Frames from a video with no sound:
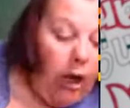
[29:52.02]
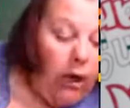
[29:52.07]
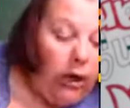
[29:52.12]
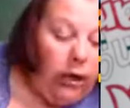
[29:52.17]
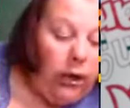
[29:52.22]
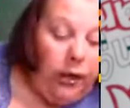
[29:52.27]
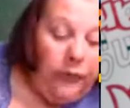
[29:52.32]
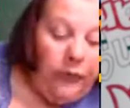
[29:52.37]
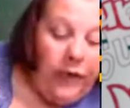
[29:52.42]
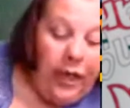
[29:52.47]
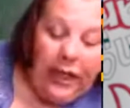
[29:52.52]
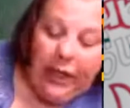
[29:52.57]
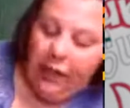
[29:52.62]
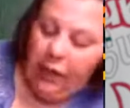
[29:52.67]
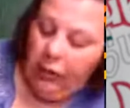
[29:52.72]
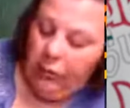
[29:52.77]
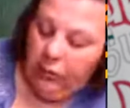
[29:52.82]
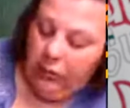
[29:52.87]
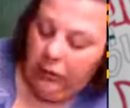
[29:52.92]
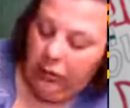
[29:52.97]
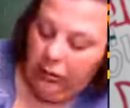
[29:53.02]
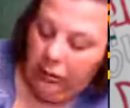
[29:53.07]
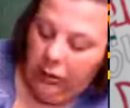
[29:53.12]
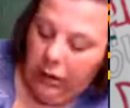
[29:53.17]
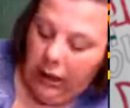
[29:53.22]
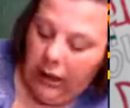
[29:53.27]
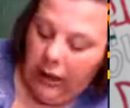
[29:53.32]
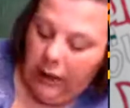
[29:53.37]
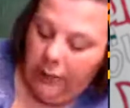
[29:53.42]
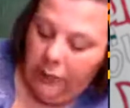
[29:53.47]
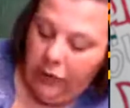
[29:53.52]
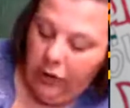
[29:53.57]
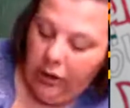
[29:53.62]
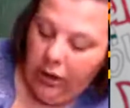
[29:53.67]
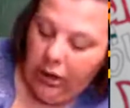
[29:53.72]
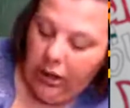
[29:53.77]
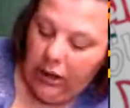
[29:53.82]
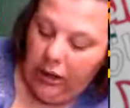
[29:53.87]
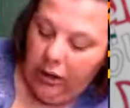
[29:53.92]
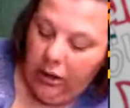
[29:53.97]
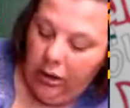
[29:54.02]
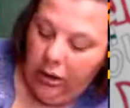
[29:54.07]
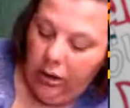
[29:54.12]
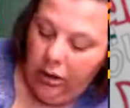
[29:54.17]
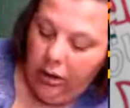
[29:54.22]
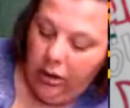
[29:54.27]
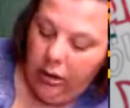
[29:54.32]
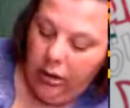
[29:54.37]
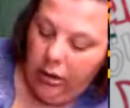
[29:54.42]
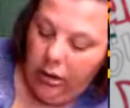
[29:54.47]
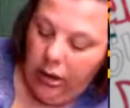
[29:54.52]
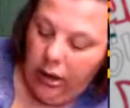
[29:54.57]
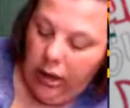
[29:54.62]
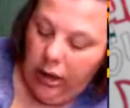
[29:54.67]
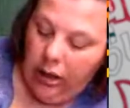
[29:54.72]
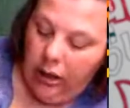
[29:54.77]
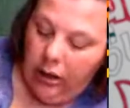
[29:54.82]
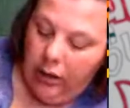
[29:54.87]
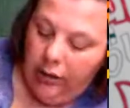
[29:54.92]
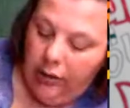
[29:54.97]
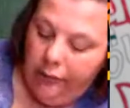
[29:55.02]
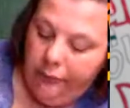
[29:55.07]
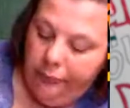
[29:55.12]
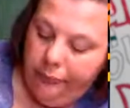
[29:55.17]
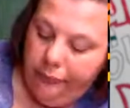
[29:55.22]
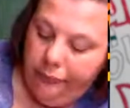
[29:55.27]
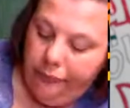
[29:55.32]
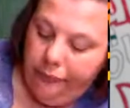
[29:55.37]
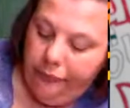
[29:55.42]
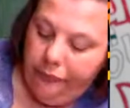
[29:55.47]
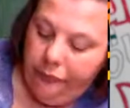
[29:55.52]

Oh, thank you, Will. I'm trying. Um,